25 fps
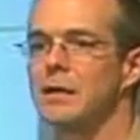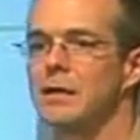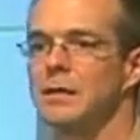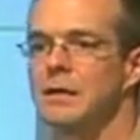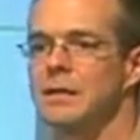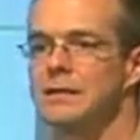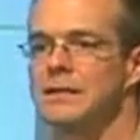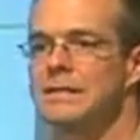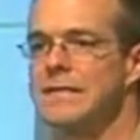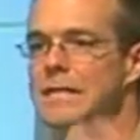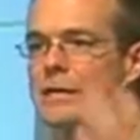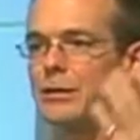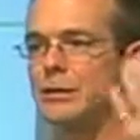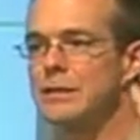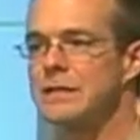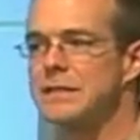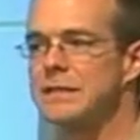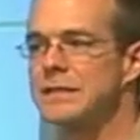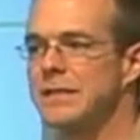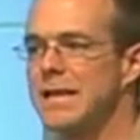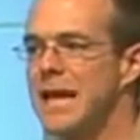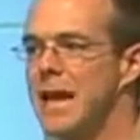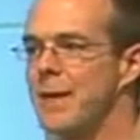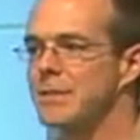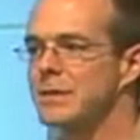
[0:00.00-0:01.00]
It
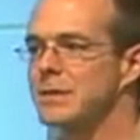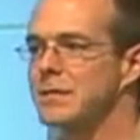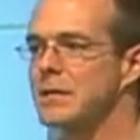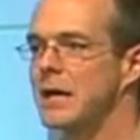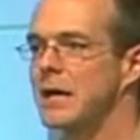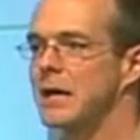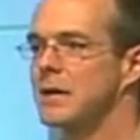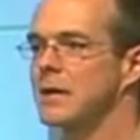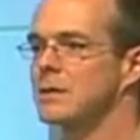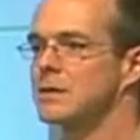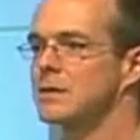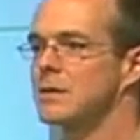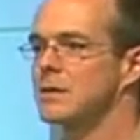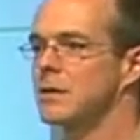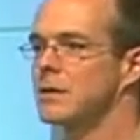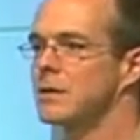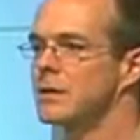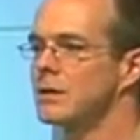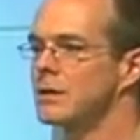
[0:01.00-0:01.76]
decreases appetite, and